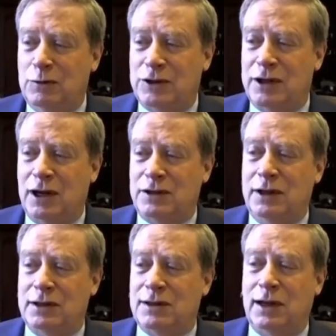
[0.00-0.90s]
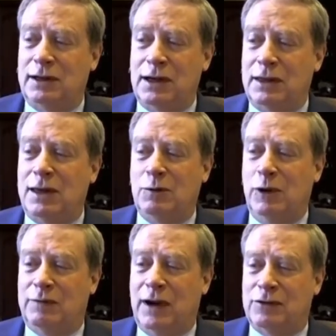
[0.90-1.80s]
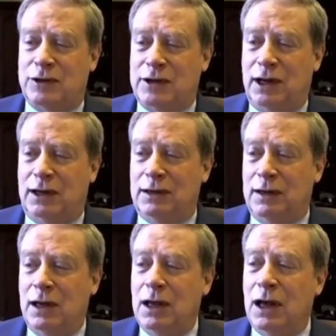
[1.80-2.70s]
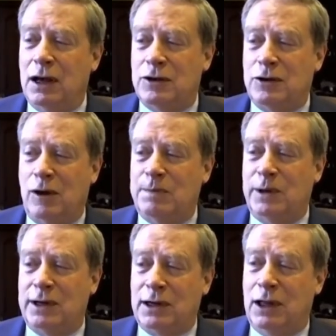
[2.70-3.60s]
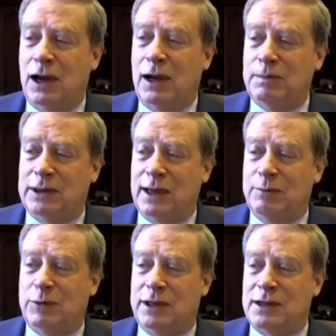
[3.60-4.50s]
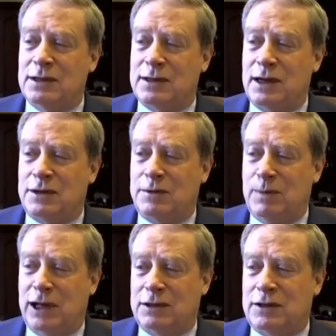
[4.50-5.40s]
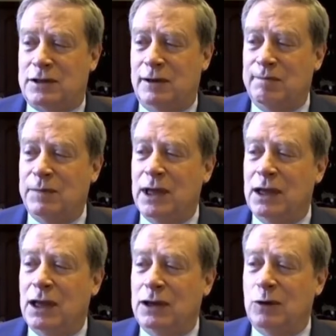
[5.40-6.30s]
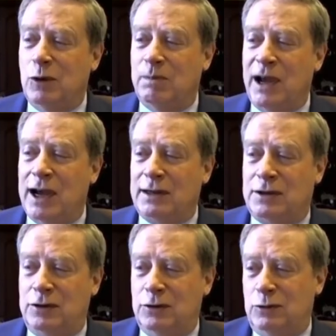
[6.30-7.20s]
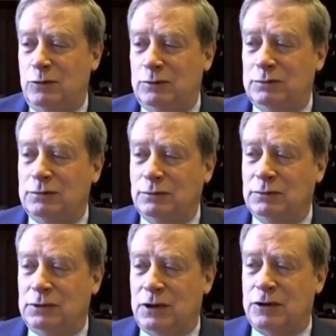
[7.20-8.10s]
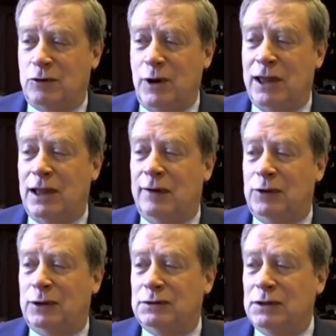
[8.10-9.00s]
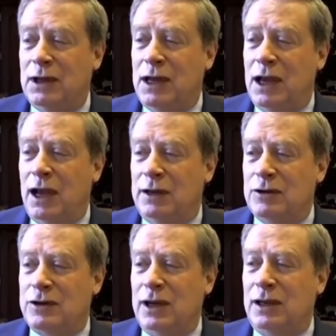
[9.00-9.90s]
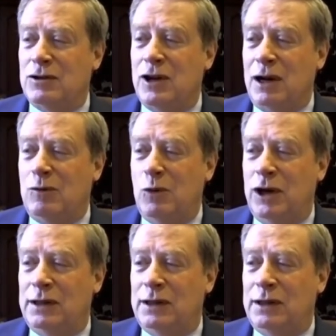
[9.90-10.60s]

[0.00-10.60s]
recession, it's like nothing we've ever seen. A sharper decline, but then within 6 months, you were back to trend level. And you see check one,